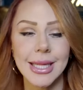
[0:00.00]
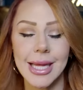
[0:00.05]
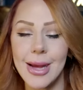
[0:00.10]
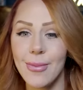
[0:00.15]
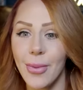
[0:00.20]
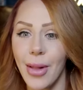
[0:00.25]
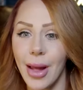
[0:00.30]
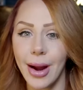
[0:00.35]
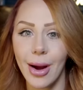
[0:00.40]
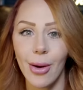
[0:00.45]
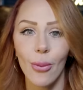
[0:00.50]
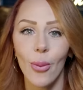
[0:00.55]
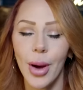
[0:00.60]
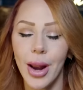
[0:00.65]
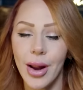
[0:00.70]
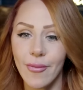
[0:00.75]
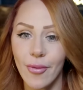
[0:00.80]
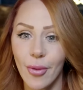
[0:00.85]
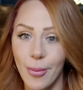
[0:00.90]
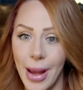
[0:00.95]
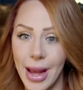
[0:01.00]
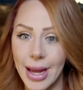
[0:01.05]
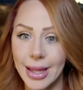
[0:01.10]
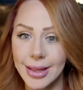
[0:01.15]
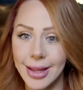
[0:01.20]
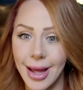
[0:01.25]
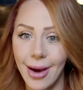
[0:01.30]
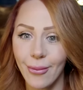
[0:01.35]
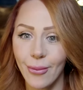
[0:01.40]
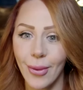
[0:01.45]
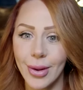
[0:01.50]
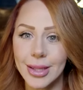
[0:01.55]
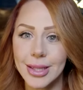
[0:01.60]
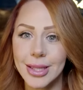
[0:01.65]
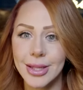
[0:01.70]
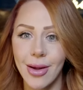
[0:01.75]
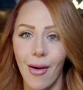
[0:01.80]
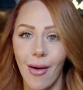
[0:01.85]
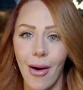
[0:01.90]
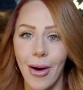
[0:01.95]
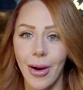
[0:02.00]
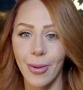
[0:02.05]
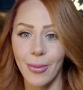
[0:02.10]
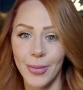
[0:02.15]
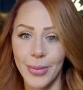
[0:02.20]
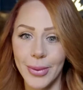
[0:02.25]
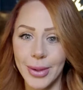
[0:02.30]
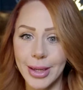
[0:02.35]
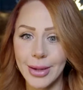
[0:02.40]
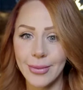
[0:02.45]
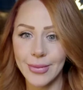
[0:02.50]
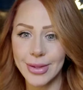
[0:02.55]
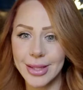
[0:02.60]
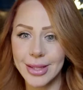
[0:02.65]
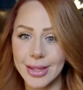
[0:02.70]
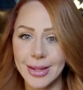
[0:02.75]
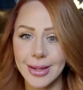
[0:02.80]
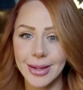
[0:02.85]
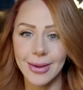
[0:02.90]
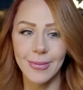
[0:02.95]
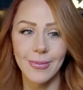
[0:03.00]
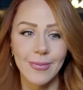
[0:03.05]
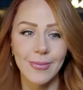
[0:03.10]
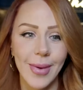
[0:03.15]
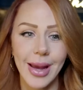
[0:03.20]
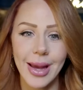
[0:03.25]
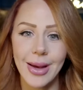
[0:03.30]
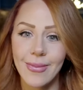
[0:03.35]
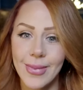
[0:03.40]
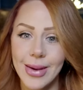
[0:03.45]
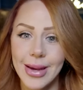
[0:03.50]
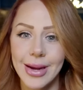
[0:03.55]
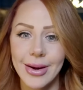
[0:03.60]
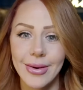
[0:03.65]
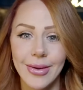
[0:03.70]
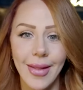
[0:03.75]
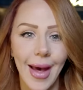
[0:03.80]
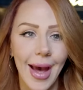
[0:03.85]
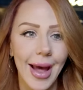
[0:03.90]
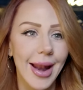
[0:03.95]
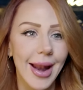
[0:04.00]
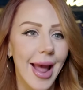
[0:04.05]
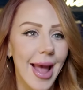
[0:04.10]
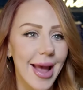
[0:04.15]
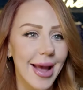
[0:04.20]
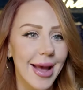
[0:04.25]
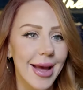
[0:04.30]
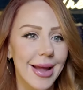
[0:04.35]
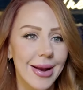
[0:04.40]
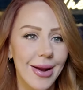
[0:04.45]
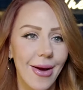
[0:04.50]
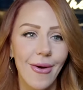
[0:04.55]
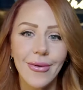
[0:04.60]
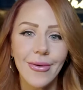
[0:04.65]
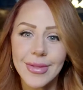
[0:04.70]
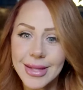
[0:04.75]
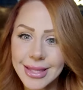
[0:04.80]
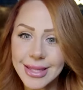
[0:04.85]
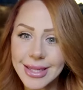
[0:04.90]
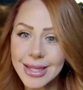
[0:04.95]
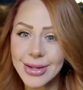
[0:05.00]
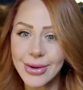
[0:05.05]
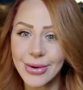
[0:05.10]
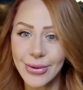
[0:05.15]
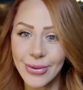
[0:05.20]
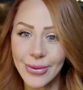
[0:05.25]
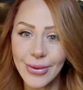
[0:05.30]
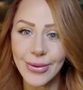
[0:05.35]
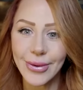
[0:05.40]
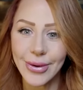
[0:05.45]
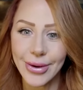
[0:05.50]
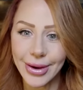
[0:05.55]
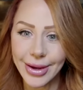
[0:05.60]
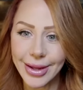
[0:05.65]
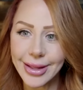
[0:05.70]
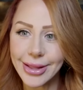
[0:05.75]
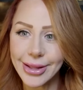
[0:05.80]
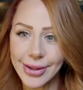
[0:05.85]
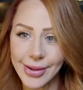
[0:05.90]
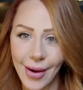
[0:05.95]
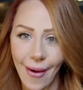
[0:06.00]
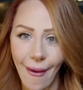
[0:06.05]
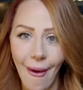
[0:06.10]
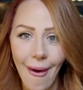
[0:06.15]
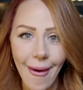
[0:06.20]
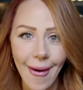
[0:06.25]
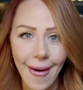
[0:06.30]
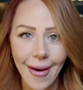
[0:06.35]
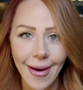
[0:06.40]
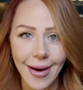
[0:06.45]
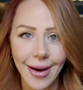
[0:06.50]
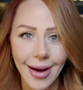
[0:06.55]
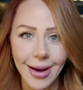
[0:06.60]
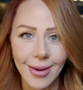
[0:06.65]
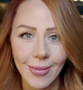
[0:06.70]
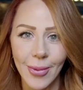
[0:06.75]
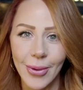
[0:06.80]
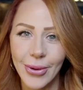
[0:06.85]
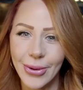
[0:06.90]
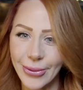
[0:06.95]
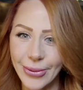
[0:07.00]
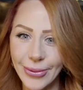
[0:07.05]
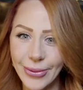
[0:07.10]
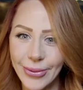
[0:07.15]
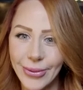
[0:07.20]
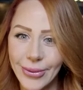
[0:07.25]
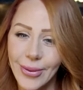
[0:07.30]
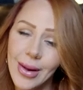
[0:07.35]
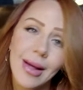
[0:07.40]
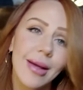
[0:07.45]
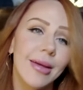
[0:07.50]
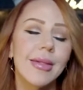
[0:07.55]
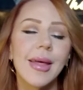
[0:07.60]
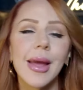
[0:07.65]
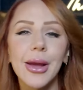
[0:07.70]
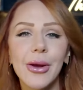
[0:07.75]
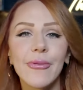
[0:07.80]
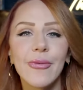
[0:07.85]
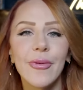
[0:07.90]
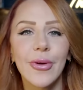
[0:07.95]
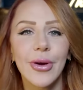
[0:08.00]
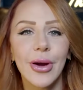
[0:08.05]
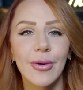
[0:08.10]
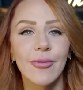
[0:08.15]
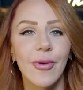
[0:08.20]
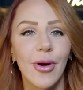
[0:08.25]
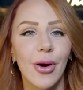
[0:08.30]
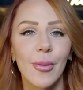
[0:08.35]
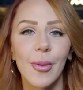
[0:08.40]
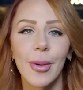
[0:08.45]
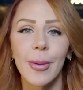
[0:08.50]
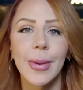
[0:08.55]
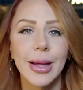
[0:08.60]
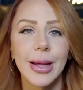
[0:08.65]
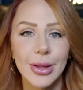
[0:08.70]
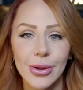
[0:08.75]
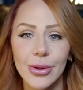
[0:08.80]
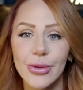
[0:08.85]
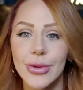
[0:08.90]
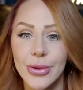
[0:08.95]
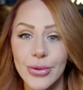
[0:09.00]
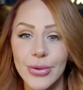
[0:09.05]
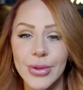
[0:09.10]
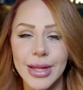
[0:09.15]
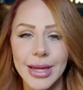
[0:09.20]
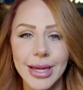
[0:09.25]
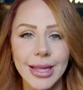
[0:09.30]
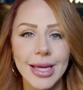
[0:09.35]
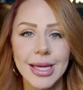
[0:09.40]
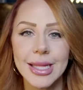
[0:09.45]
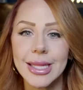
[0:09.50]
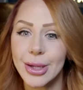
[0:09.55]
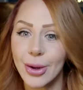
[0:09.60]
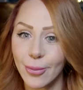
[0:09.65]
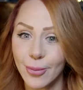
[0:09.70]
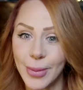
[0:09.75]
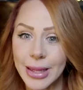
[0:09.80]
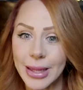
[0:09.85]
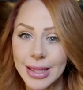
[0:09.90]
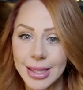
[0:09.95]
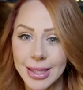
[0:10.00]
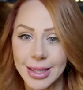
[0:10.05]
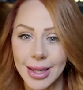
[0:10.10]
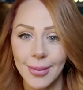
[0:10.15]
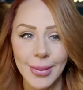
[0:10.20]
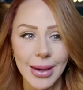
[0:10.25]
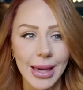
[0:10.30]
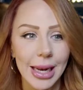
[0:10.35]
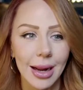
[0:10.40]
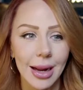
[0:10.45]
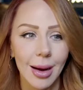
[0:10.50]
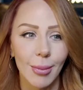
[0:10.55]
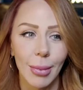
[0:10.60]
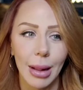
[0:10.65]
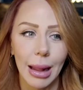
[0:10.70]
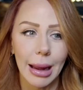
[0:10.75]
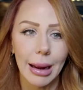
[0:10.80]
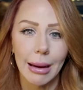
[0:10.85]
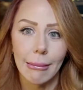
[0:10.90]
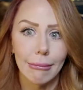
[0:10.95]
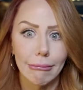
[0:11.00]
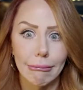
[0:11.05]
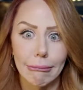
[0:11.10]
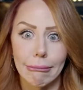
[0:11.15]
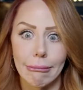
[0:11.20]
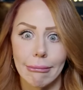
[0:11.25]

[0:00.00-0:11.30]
seem like a whatever band that was song, but he was making yeah. me hear that. And oh, this is cool. Good job. Ooh, thank you for confirming because you, you see these little pieces I'm getting. I'm like,